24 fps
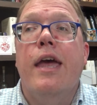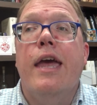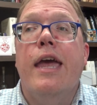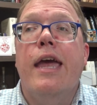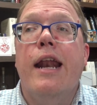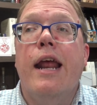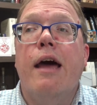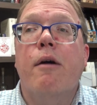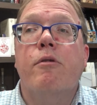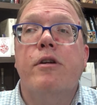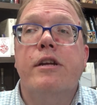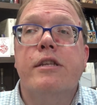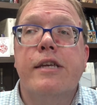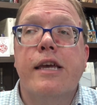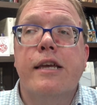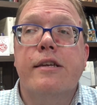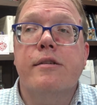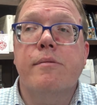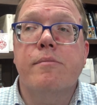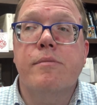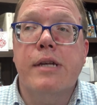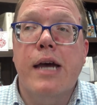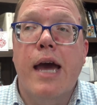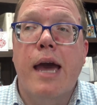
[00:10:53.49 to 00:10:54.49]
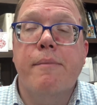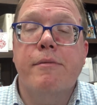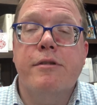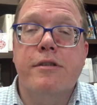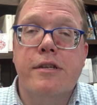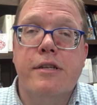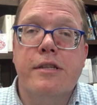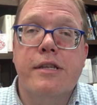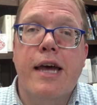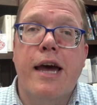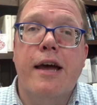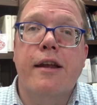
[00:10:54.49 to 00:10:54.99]
and I want to take some time and
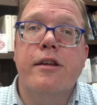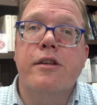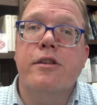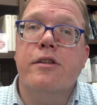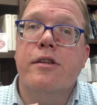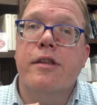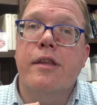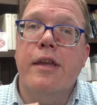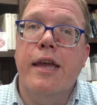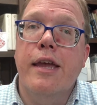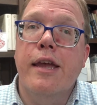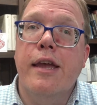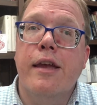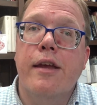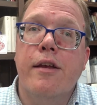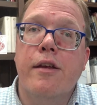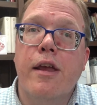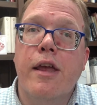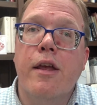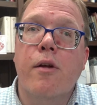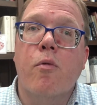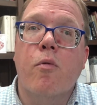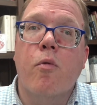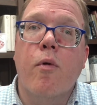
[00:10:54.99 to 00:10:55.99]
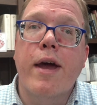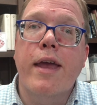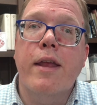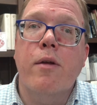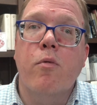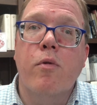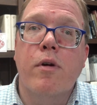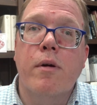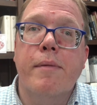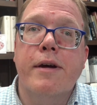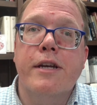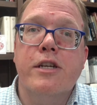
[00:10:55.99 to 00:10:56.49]
sit down and write
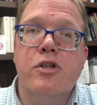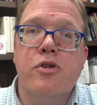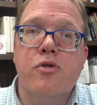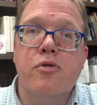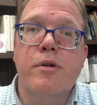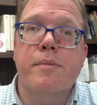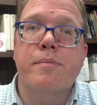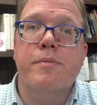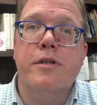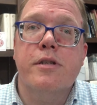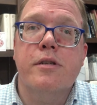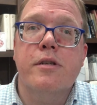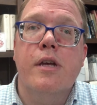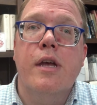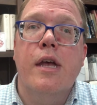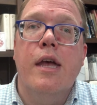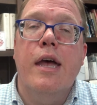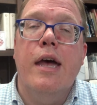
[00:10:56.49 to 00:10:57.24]
one of my scripts